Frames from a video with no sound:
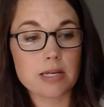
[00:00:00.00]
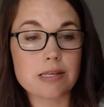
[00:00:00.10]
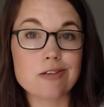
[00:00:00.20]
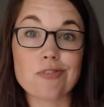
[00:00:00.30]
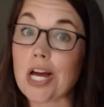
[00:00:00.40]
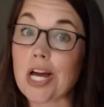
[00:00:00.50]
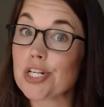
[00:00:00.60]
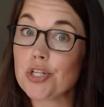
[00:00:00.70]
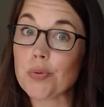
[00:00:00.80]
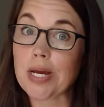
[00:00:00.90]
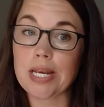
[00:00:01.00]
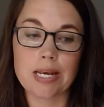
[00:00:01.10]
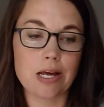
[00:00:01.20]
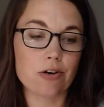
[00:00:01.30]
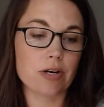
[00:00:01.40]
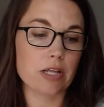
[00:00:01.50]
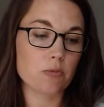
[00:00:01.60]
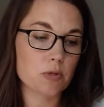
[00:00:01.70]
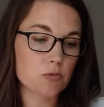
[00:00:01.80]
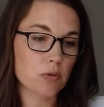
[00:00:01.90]
and then you've got 2 hidden
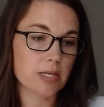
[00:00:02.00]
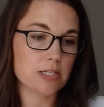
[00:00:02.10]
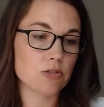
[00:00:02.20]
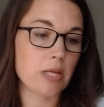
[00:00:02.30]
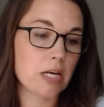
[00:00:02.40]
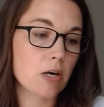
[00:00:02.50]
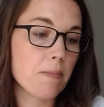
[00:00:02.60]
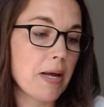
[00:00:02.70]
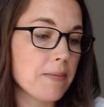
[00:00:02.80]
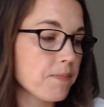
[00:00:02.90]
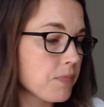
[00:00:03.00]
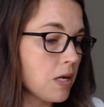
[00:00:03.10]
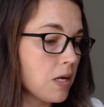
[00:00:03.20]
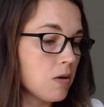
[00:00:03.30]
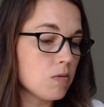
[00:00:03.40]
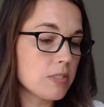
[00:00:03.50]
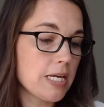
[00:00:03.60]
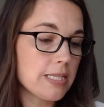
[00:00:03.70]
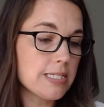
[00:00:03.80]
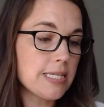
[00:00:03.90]
underneath, which we'll get to later. But we'll
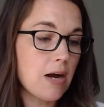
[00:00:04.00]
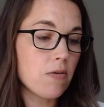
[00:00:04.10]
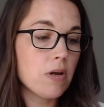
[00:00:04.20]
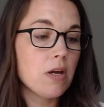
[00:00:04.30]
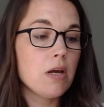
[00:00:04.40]
take this out.